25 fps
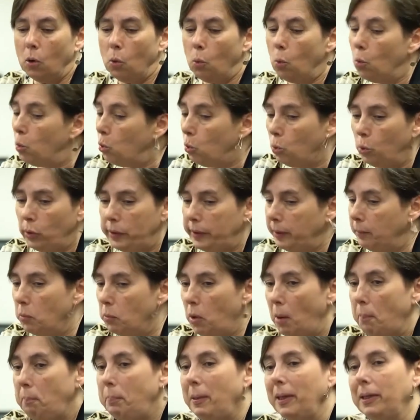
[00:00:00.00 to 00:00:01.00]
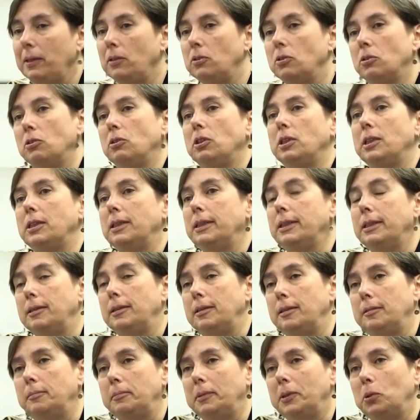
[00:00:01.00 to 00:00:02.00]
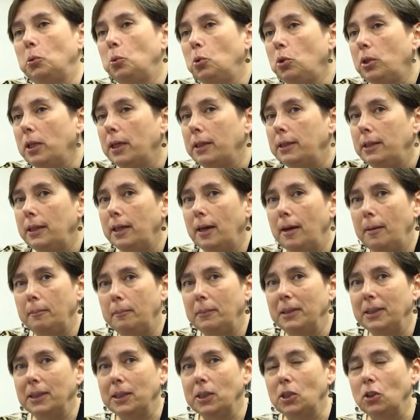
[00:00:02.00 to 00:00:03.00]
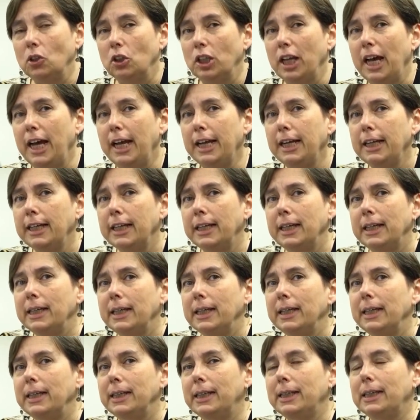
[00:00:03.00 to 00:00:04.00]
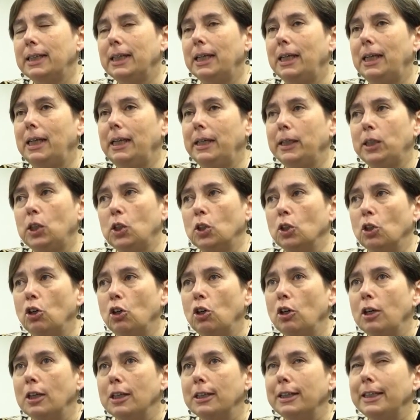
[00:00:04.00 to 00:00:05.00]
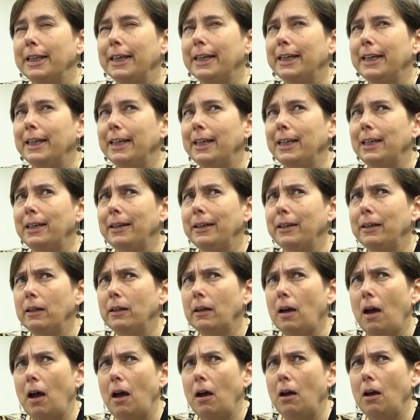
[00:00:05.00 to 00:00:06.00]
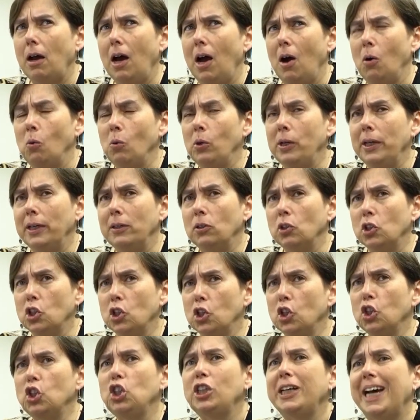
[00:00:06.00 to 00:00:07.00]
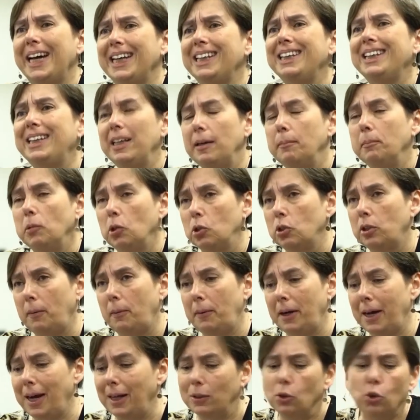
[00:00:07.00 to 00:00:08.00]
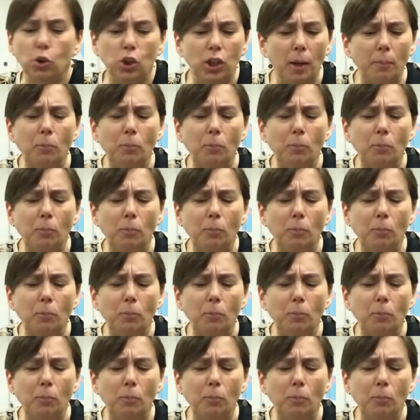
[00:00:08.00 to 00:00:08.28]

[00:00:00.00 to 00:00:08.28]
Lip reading: One last aspect that I would like to mention is the fact that even if we are already teaching,